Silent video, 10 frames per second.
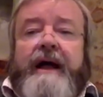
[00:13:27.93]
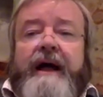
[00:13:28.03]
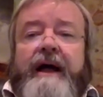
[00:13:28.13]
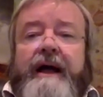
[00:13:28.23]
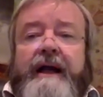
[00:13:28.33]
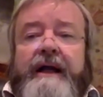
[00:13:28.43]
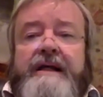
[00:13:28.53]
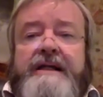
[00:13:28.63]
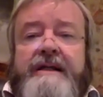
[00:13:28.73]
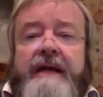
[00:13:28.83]

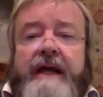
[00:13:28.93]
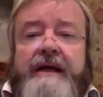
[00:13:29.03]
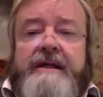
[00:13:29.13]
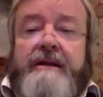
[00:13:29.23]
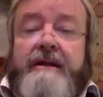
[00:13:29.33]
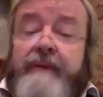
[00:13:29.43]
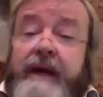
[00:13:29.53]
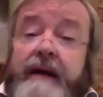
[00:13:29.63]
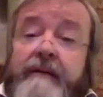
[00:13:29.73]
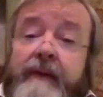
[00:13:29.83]
is that the
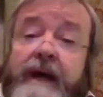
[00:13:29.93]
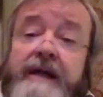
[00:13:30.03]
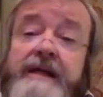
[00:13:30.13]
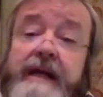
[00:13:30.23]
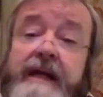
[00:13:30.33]
brain might